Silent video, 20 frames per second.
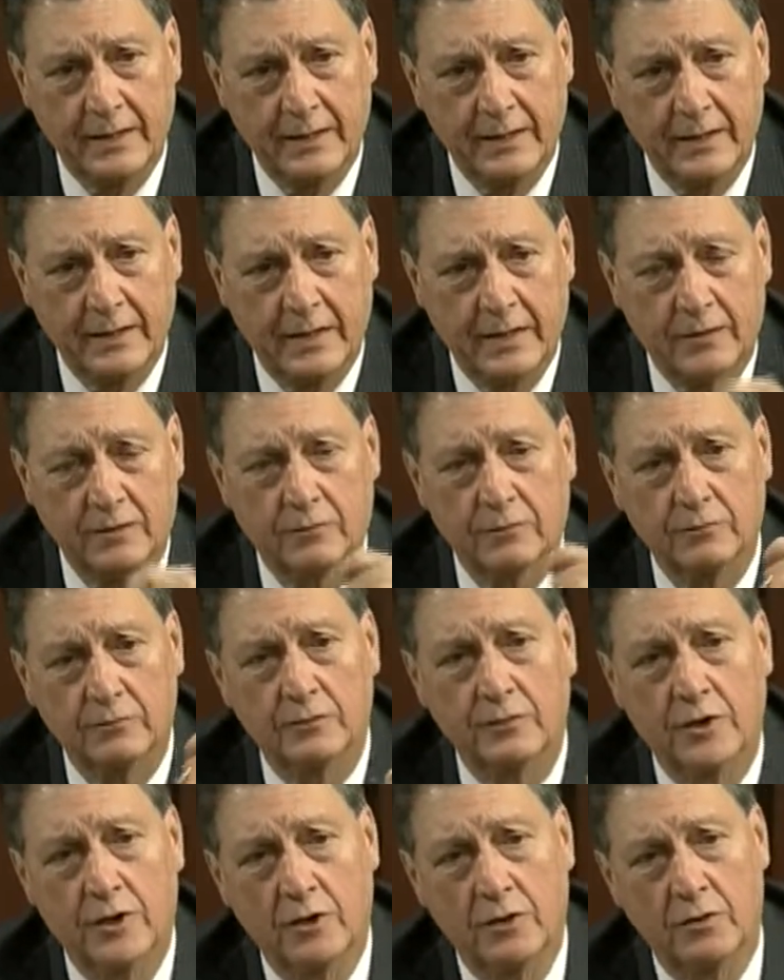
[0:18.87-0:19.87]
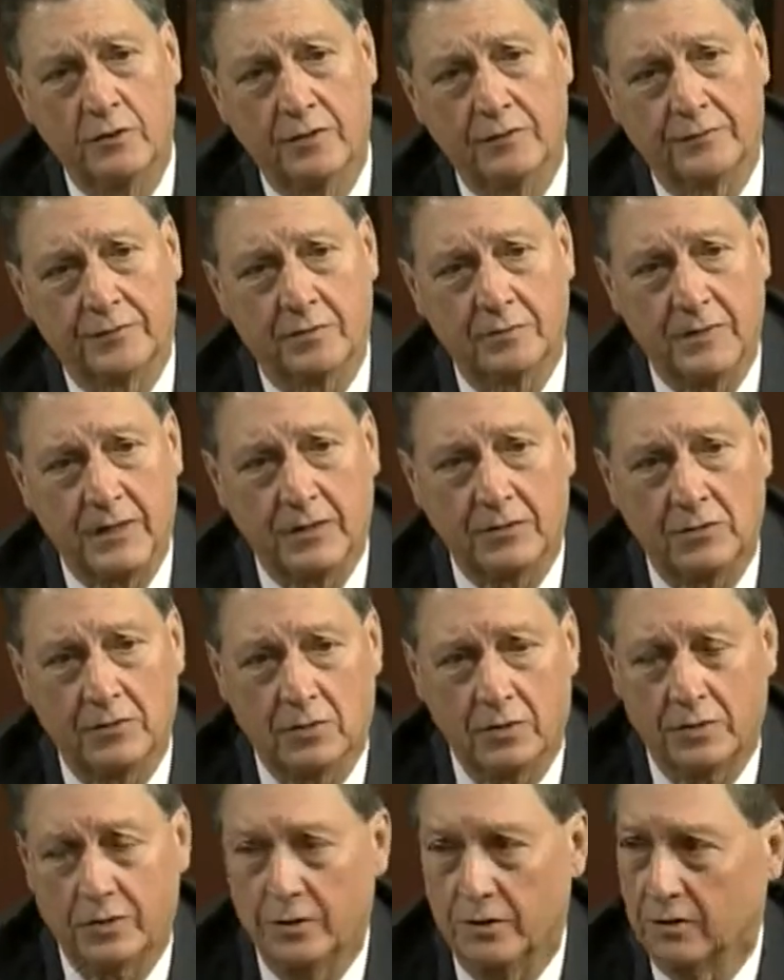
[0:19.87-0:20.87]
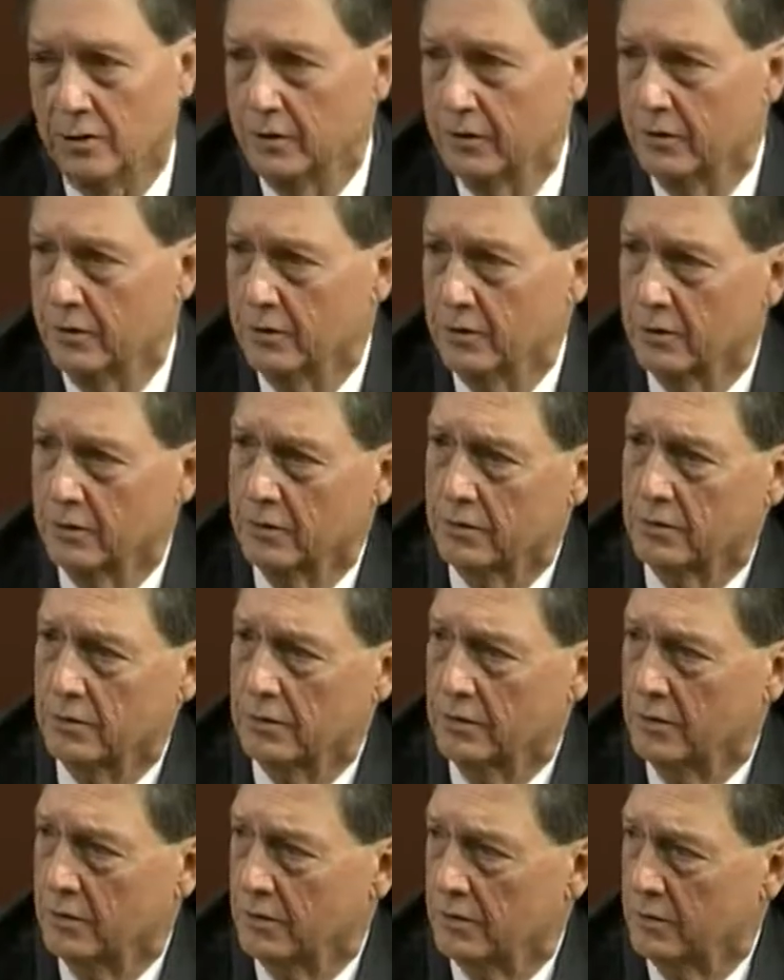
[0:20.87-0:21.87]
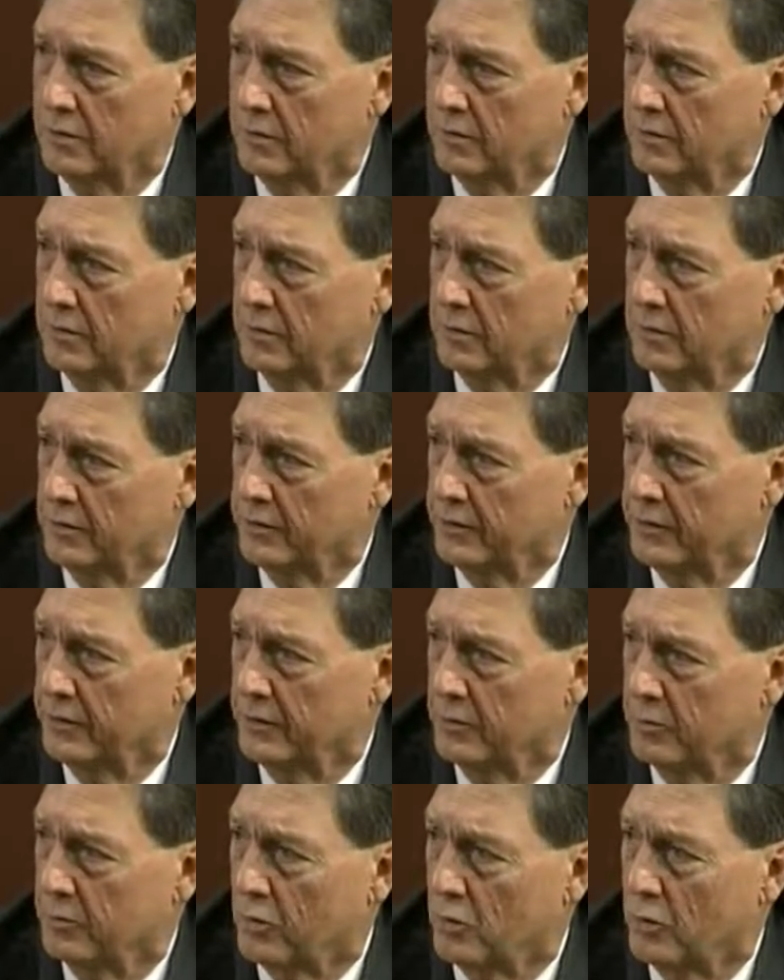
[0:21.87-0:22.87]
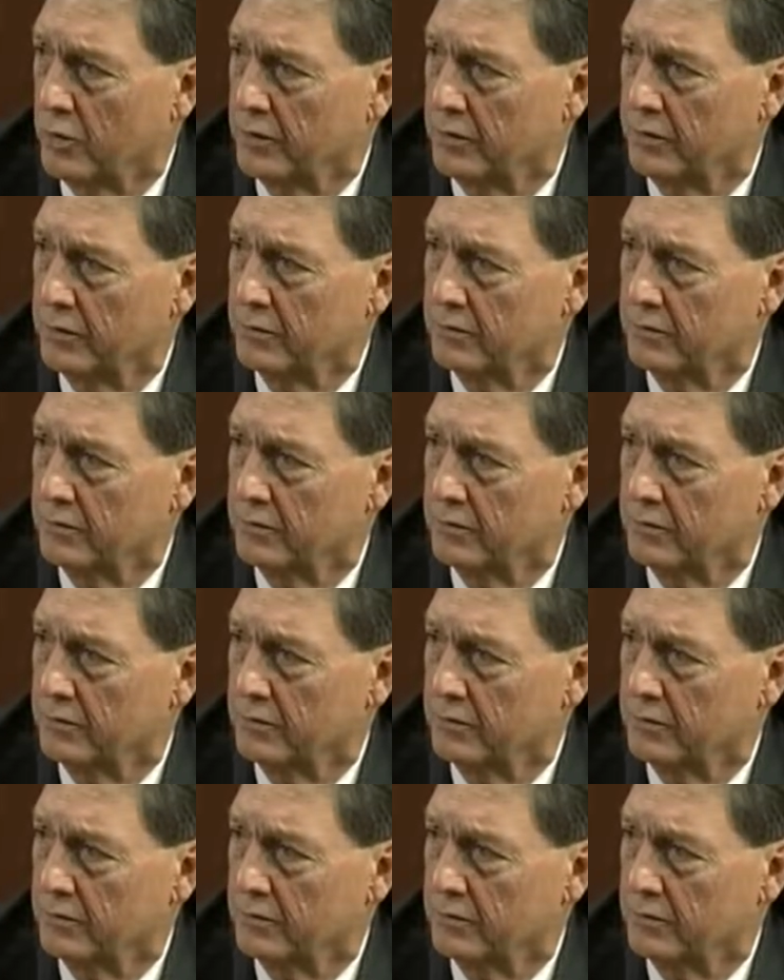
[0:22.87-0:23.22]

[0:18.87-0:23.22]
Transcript: and I don't know if the minority leader didn't appoint